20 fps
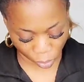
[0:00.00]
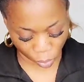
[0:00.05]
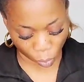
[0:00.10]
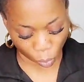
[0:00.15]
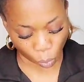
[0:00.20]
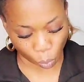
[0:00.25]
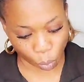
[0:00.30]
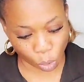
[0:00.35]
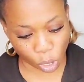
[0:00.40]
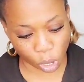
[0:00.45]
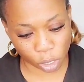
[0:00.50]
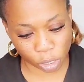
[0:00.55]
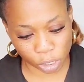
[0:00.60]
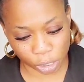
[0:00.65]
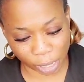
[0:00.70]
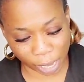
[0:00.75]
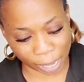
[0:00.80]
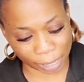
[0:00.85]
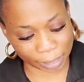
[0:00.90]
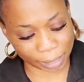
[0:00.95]
One
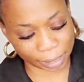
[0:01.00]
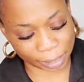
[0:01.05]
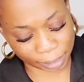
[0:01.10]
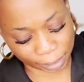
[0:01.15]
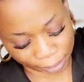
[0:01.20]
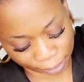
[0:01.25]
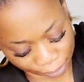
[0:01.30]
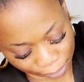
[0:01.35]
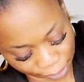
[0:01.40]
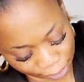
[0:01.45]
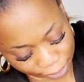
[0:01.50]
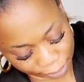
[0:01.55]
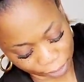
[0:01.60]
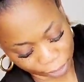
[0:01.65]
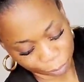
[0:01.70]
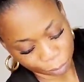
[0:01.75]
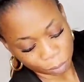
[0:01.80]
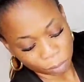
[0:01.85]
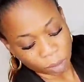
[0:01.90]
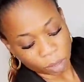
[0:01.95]
shot. Yes,
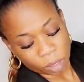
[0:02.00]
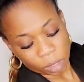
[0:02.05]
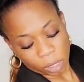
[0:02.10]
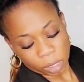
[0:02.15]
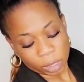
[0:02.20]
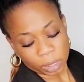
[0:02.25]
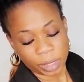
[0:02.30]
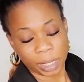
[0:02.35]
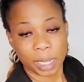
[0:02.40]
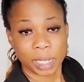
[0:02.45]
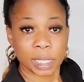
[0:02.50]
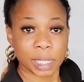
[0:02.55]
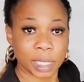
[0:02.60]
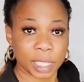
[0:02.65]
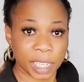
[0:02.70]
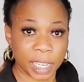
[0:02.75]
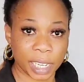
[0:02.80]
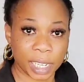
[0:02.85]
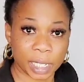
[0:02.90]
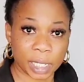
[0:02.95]
these
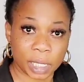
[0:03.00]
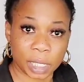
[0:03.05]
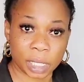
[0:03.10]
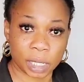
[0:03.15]
skills